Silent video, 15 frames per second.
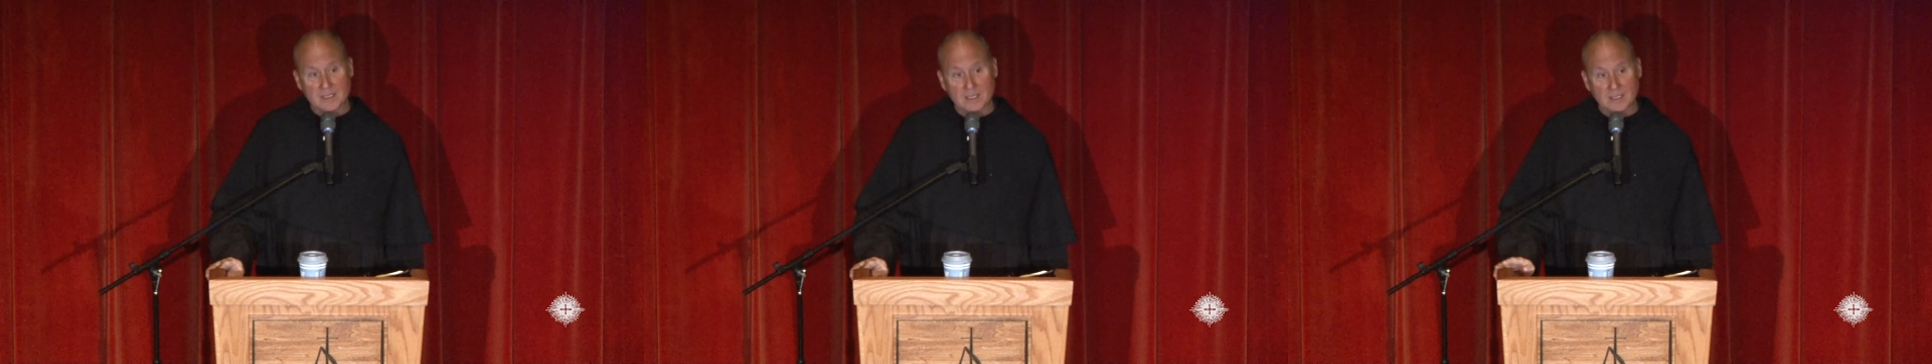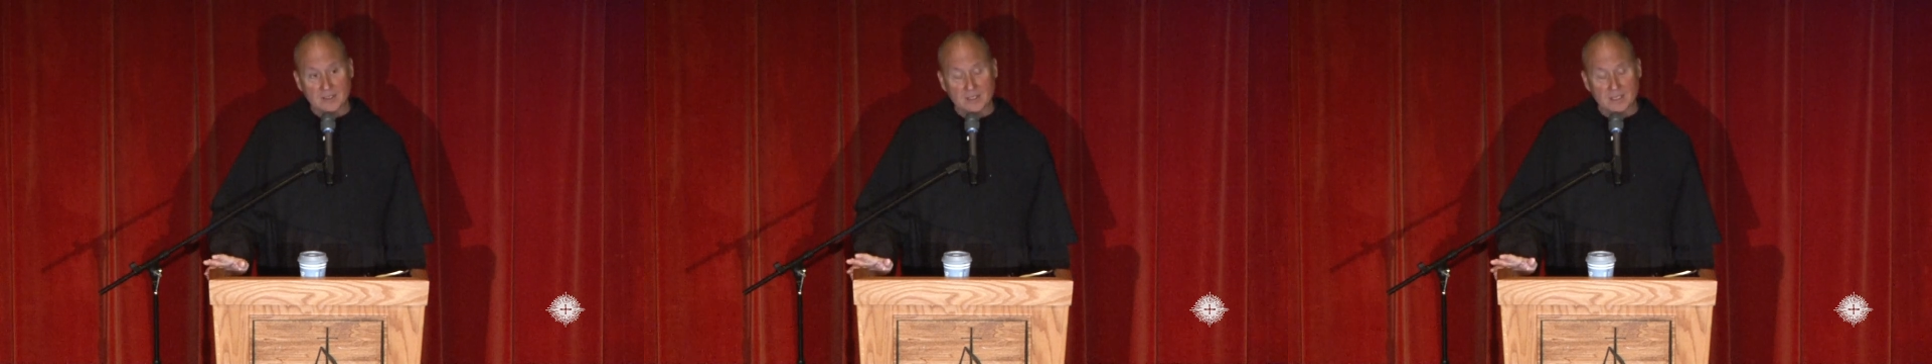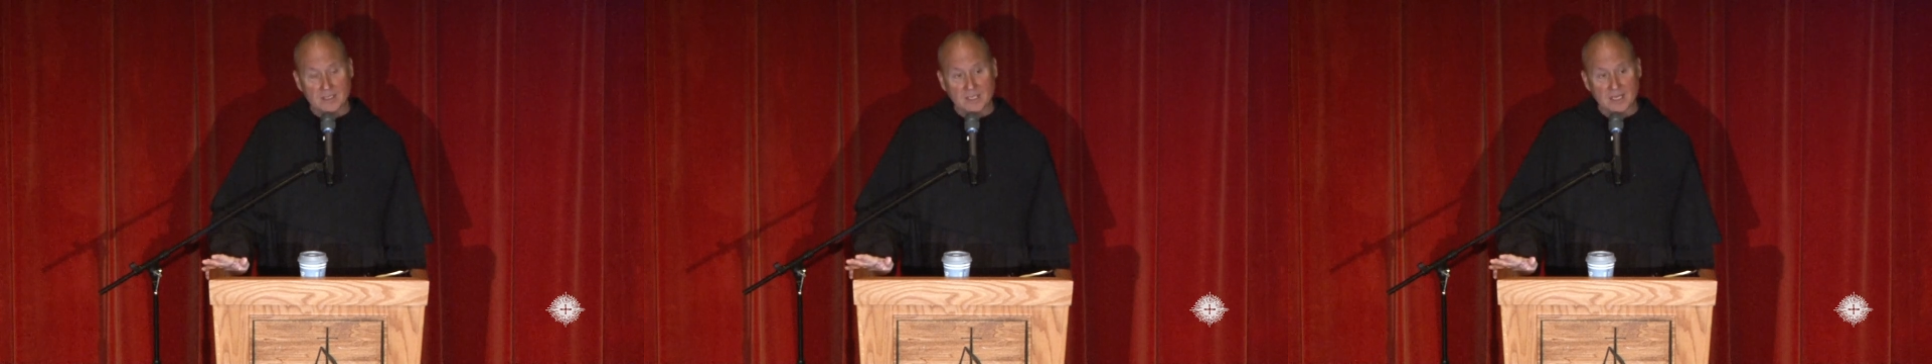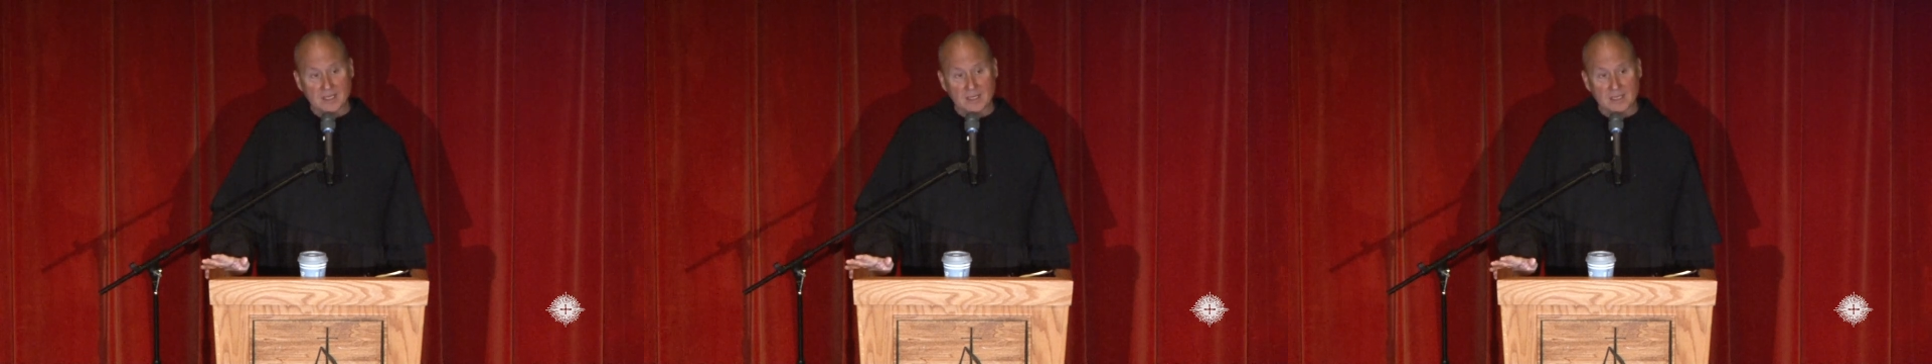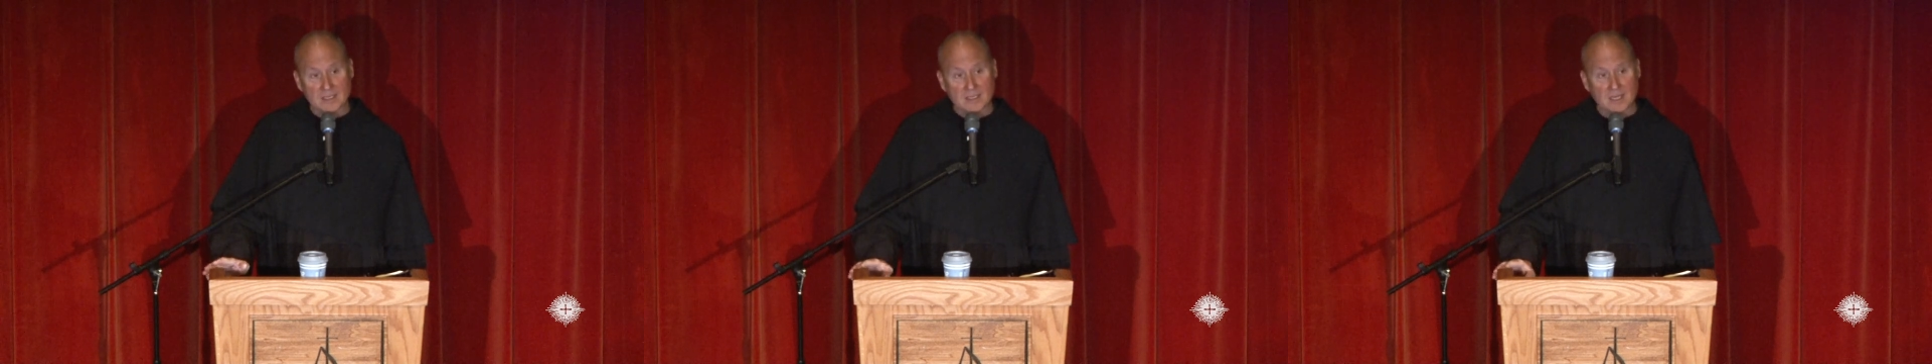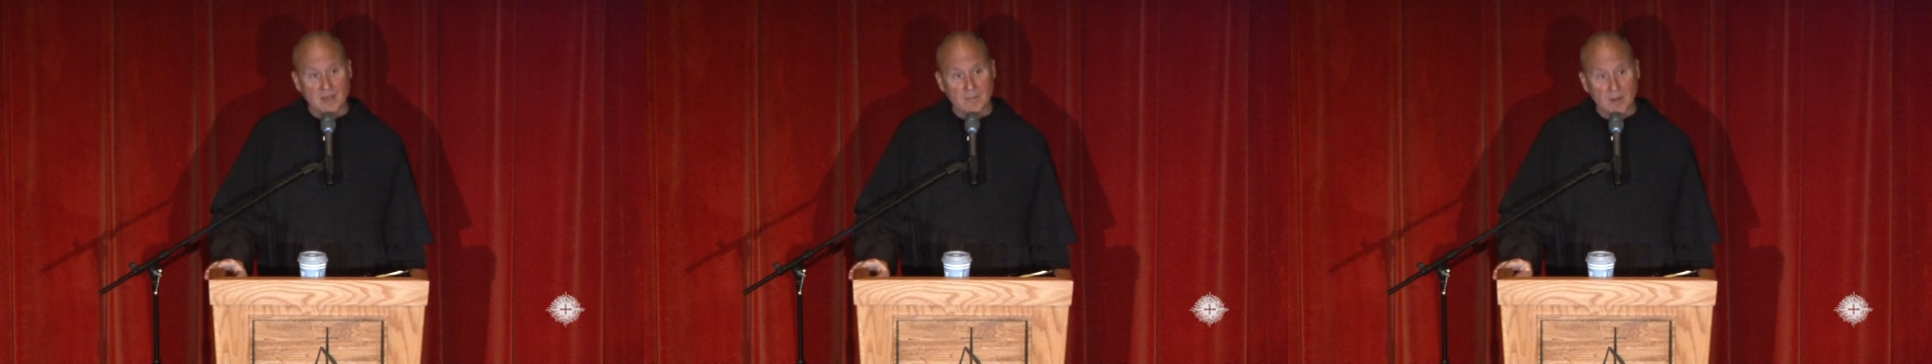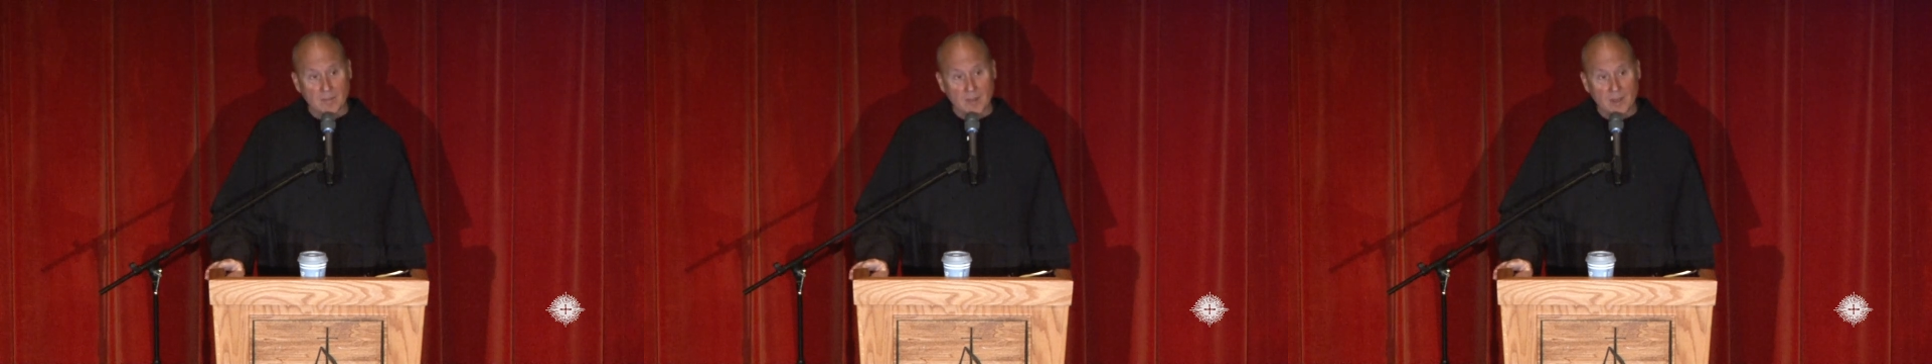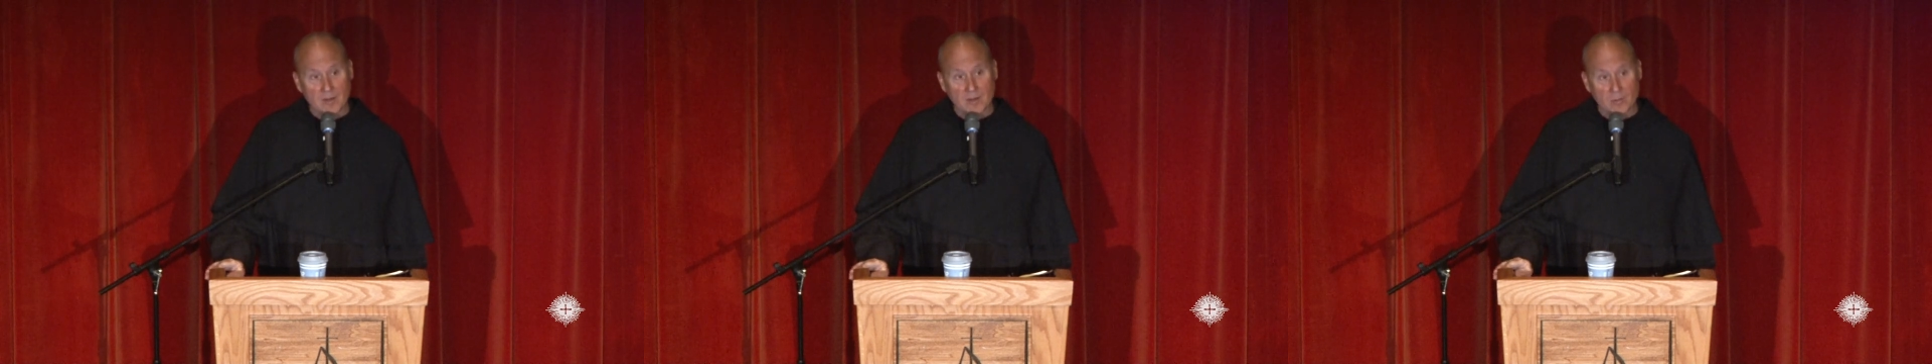And she said at this time, my
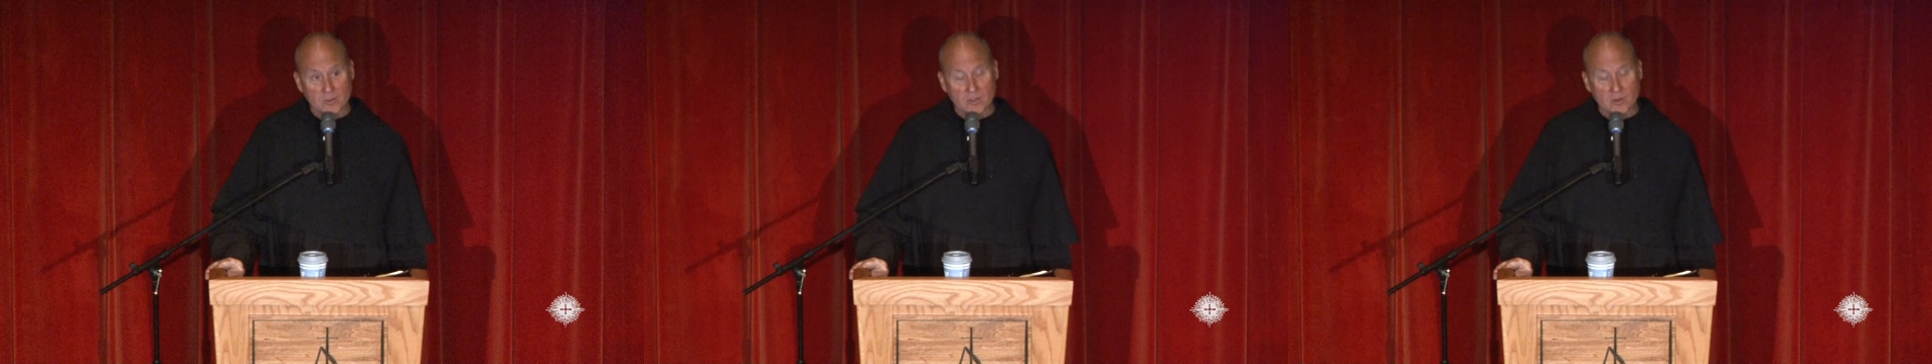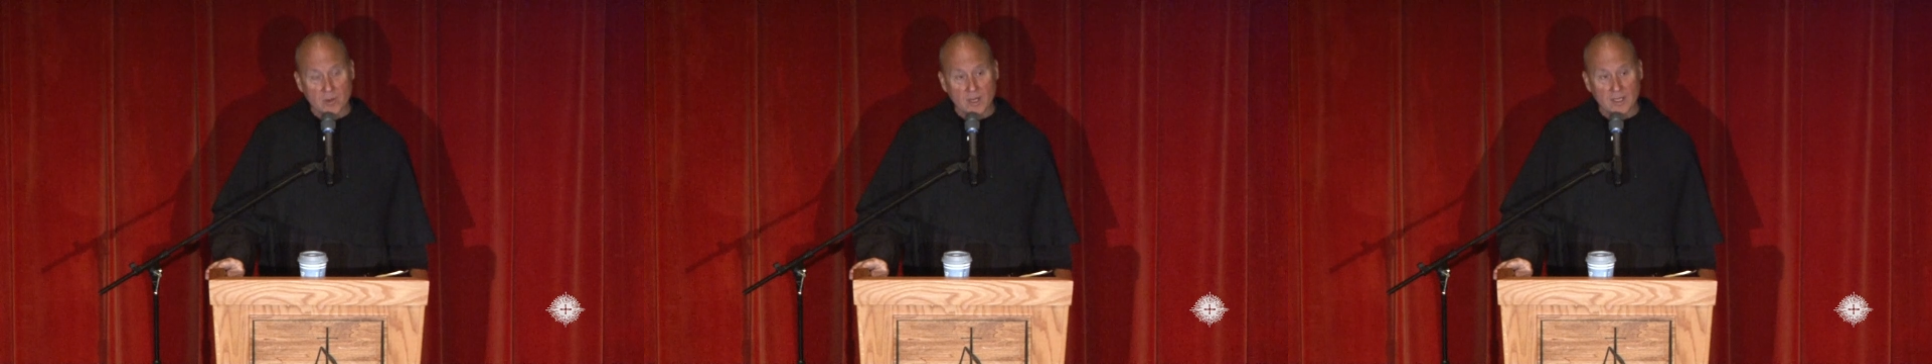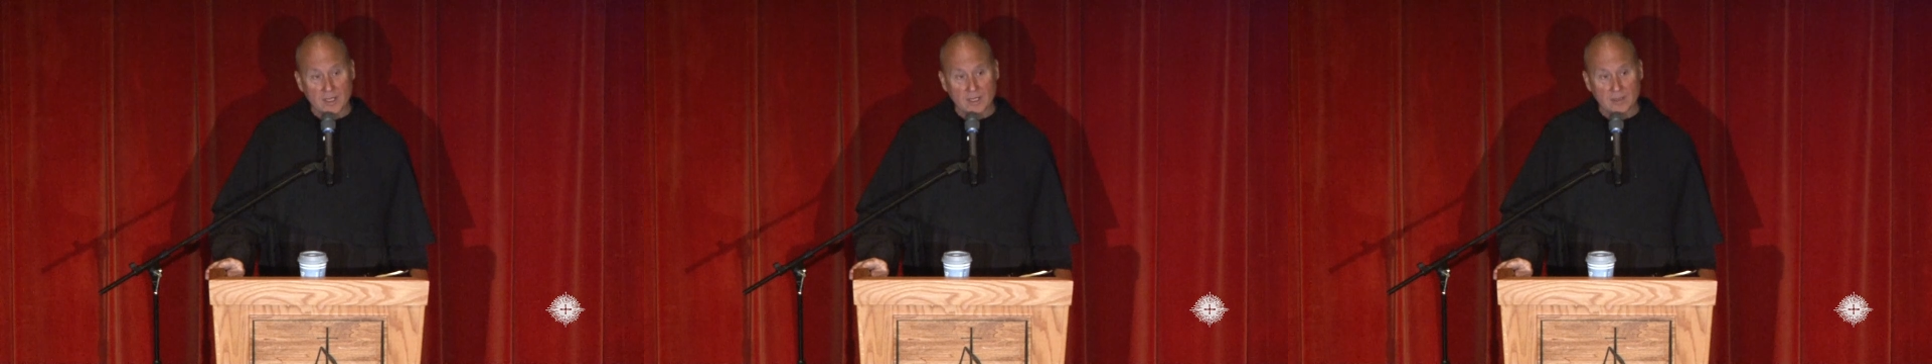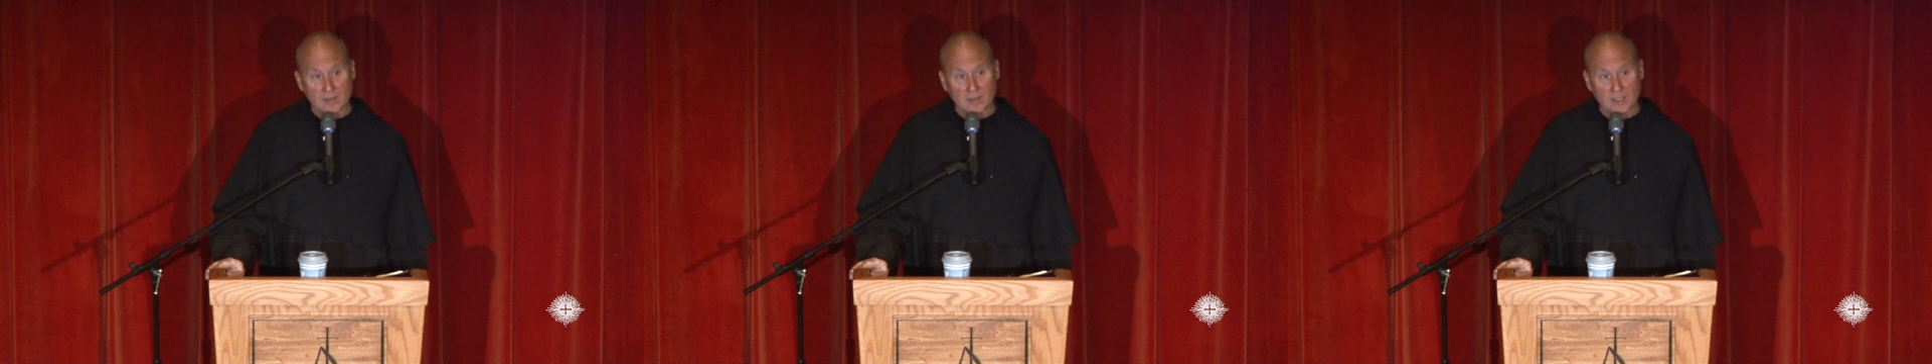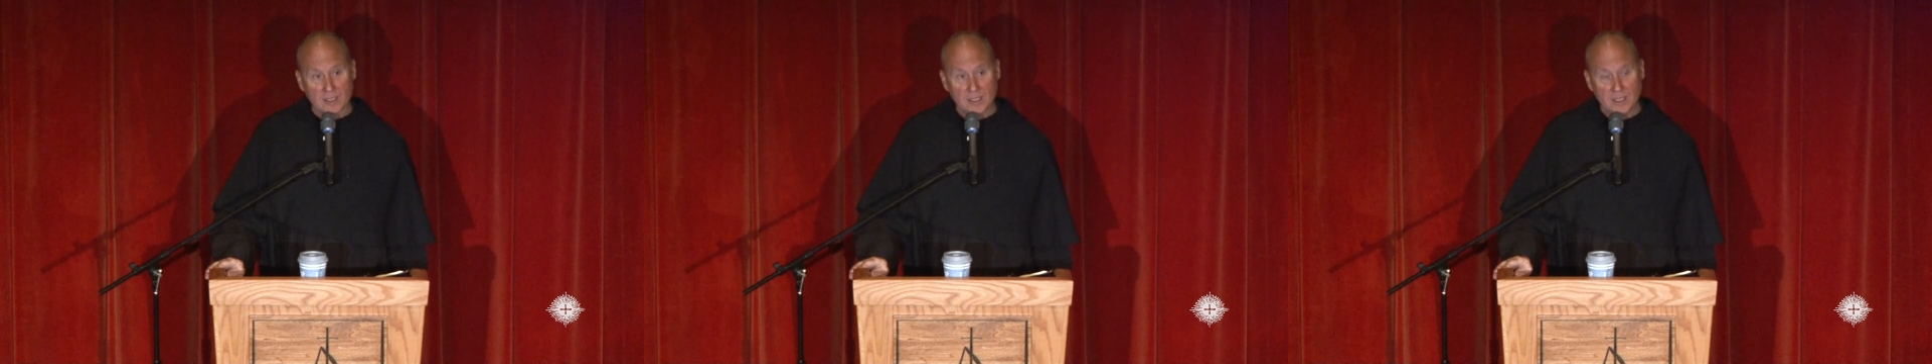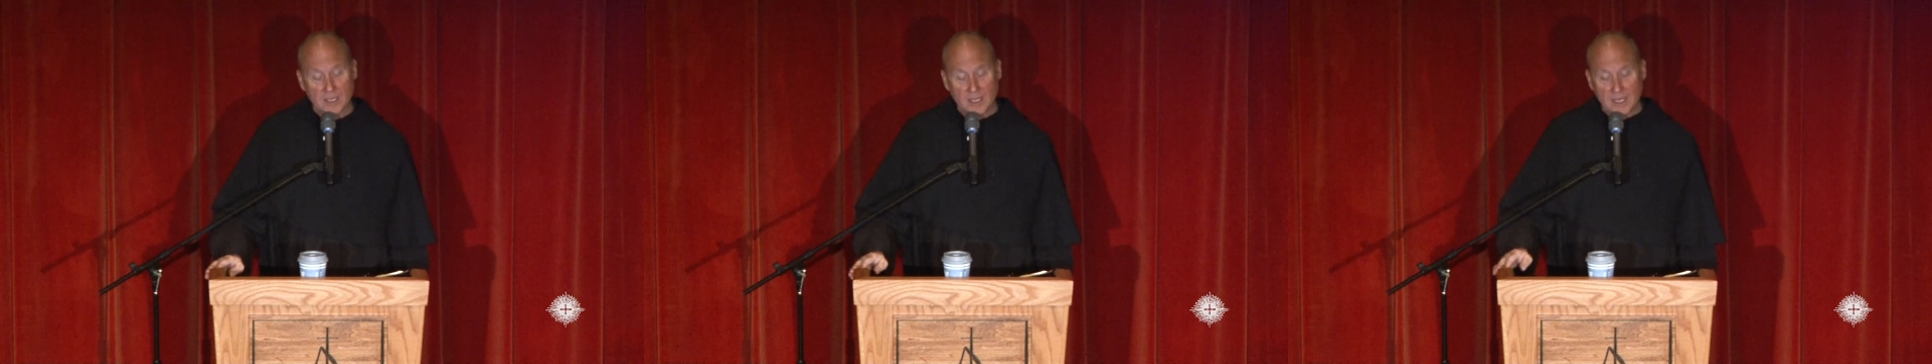mother was quite elderly,